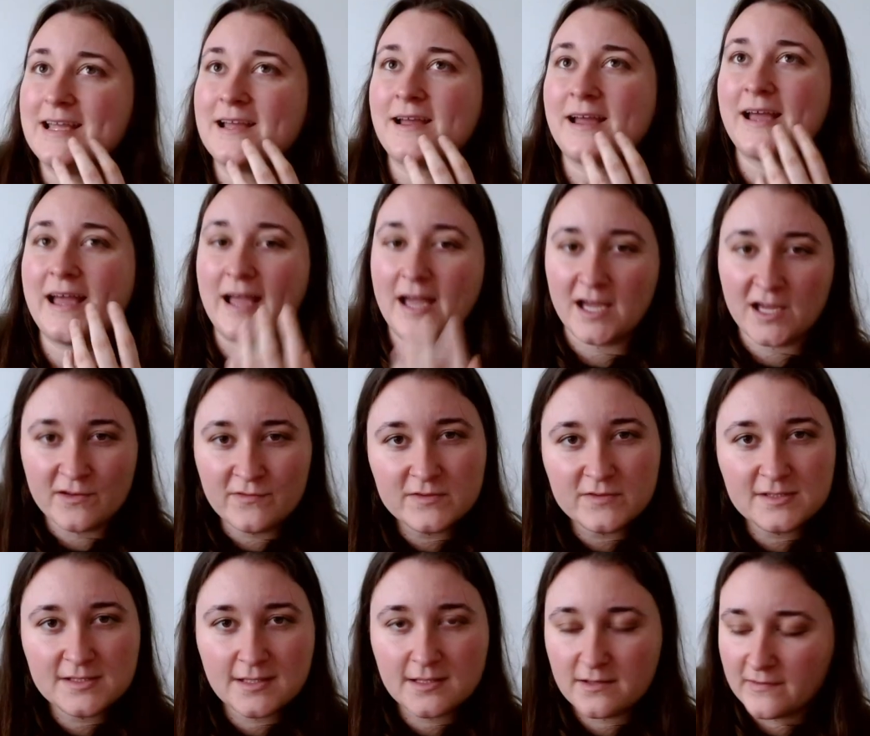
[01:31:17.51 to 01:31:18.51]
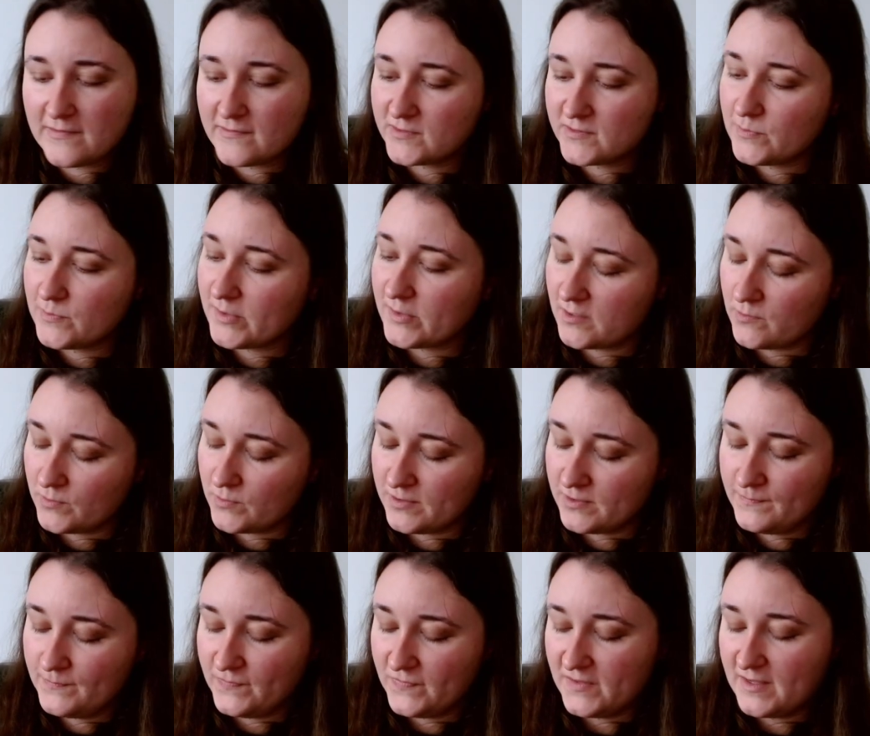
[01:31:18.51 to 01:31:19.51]
have instead of having to buy
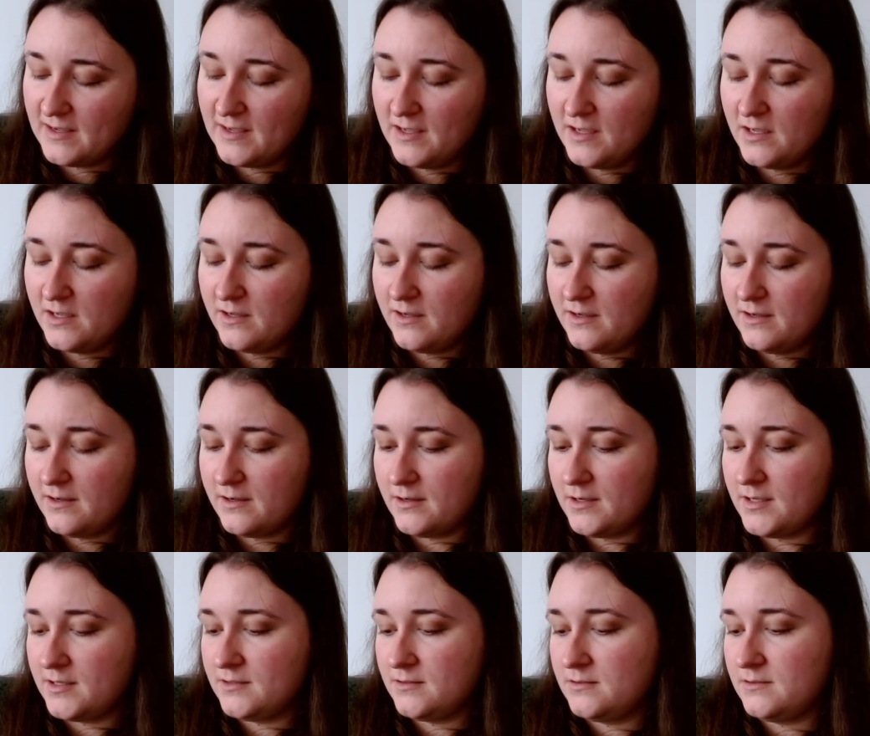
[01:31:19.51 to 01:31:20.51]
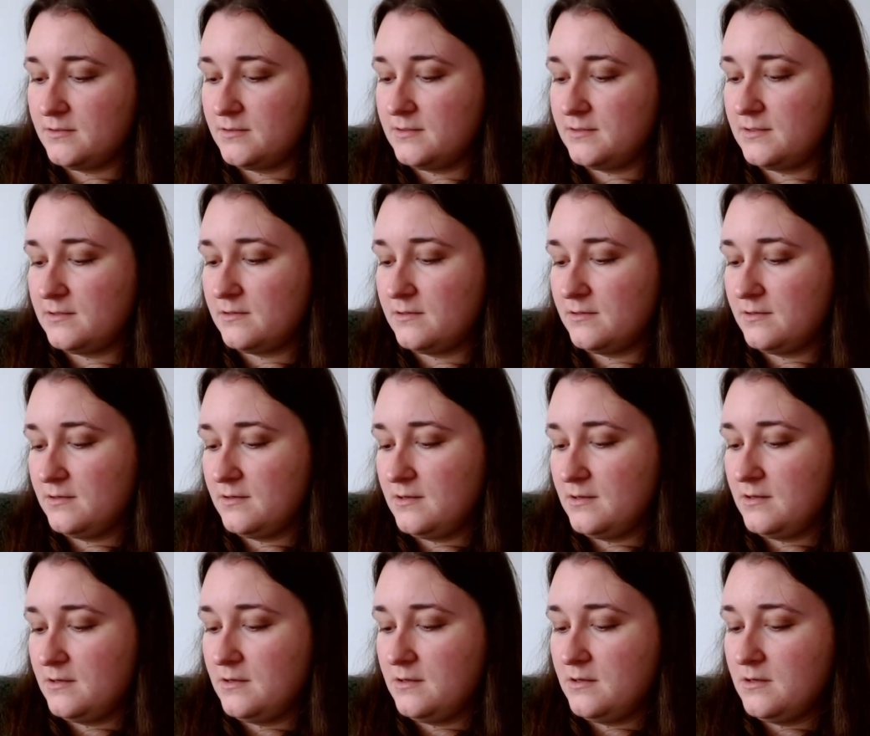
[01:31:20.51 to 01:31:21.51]
one. And
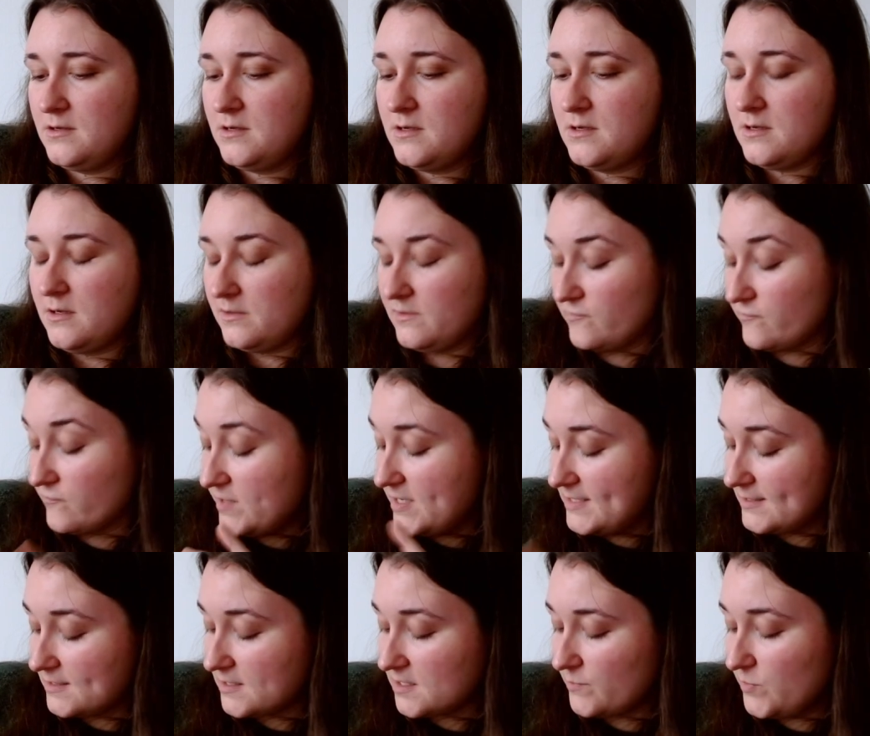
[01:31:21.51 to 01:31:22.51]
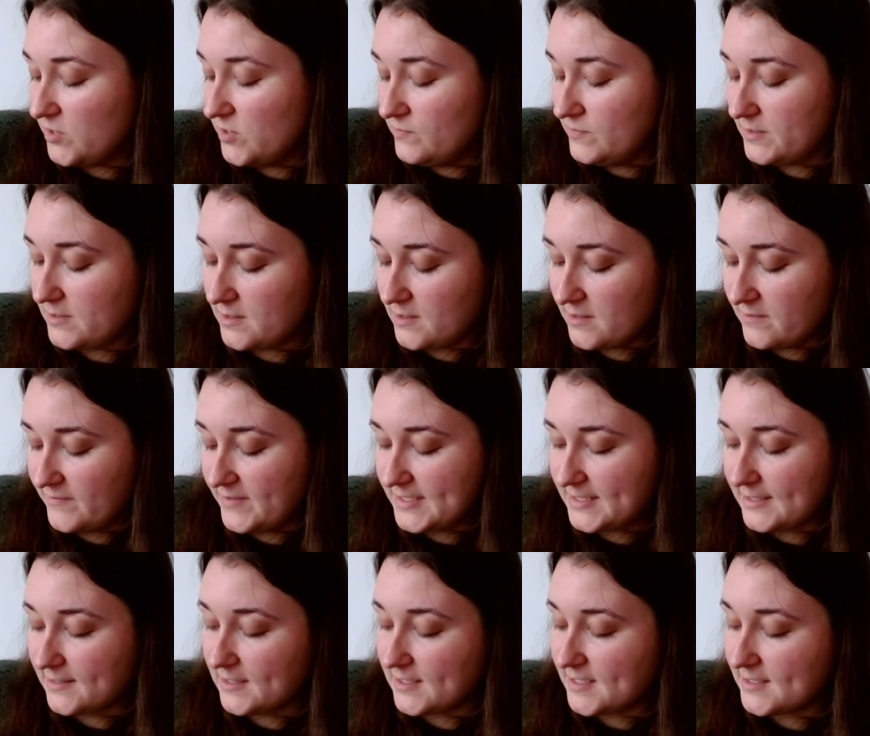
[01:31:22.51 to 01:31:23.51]
the reason I'm using
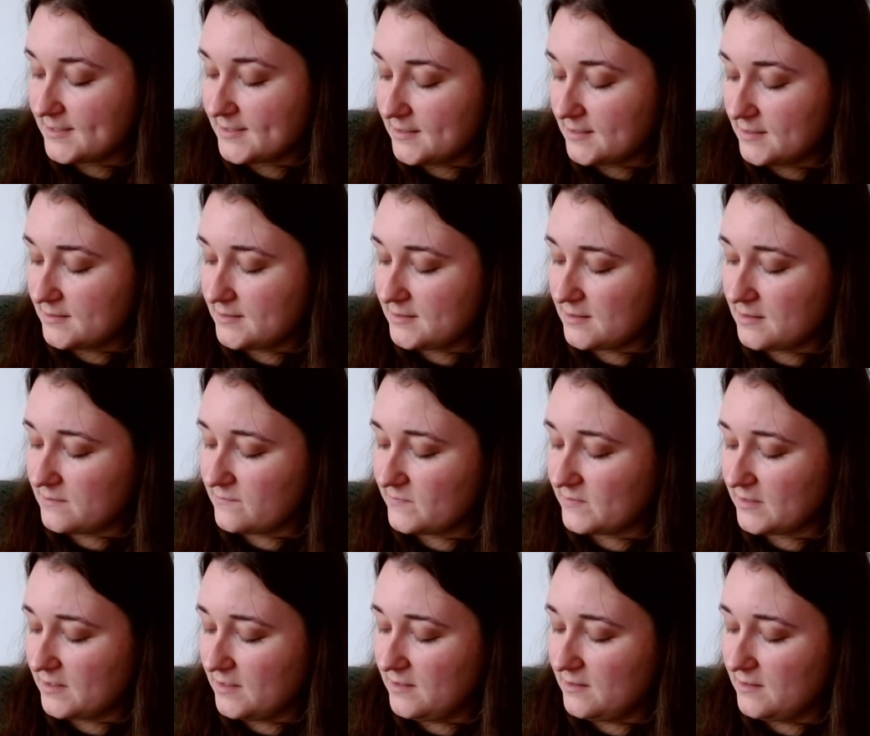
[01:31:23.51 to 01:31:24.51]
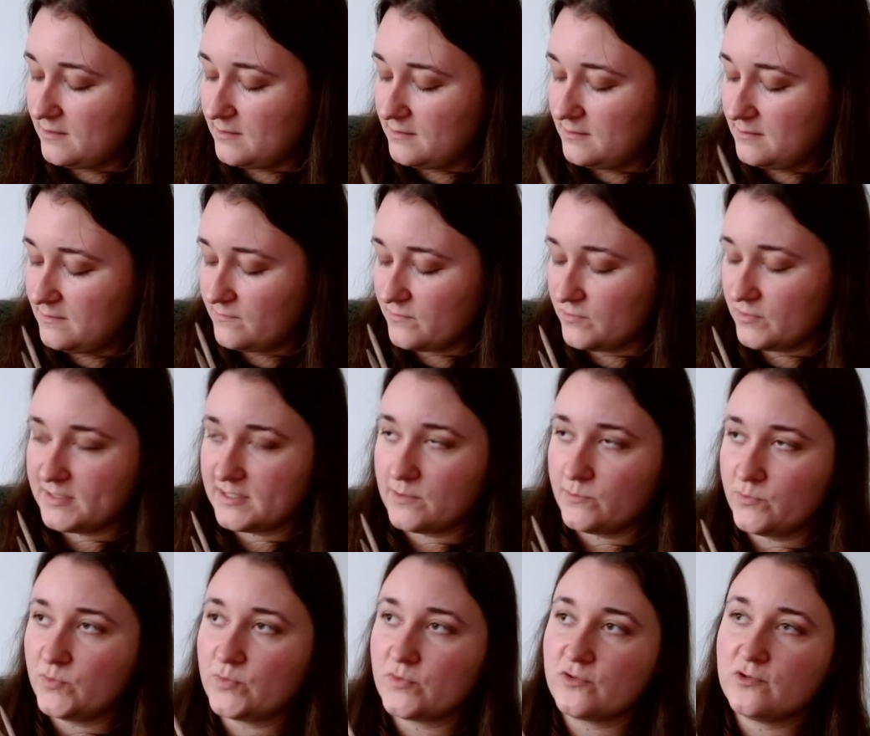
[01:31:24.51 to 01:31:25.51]
Arwetta Classic instead of like, for
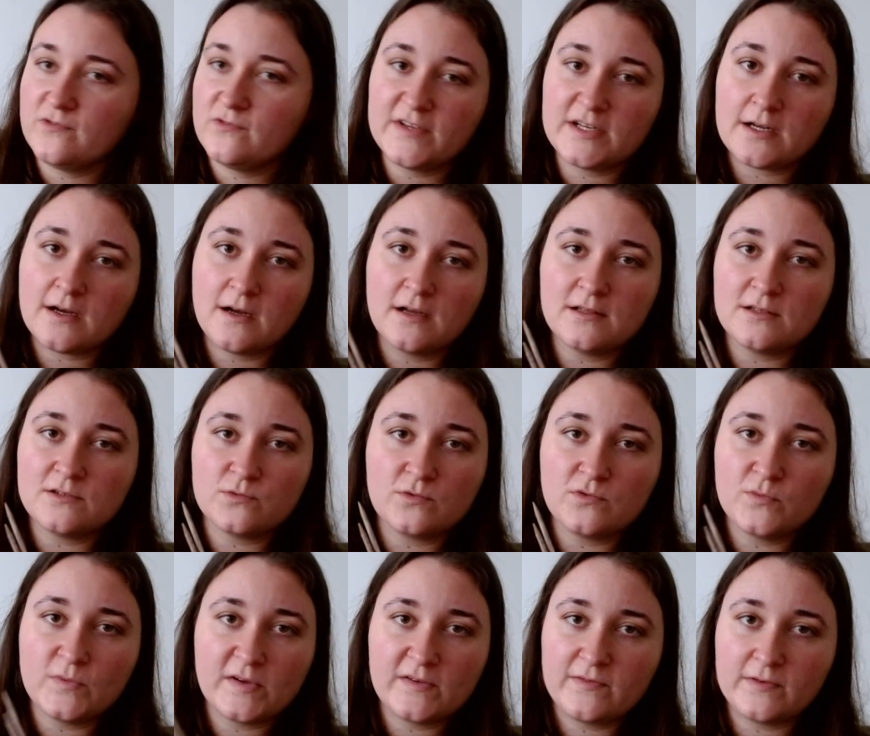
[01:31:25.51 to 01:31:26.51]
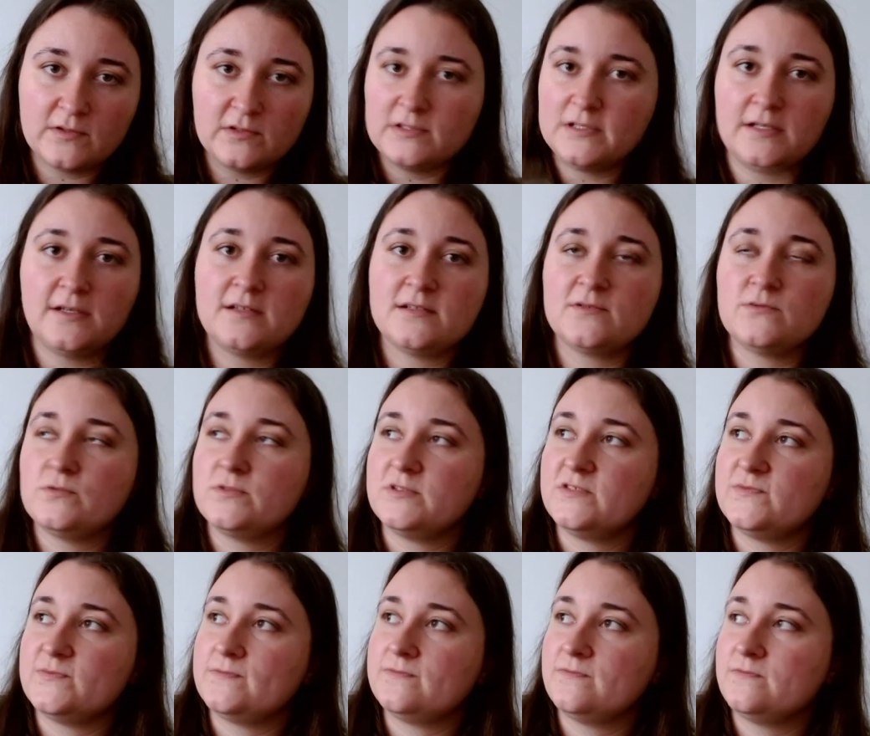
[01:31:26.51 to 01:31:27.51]
example, Peruvian Highland Wool by Filcolana would have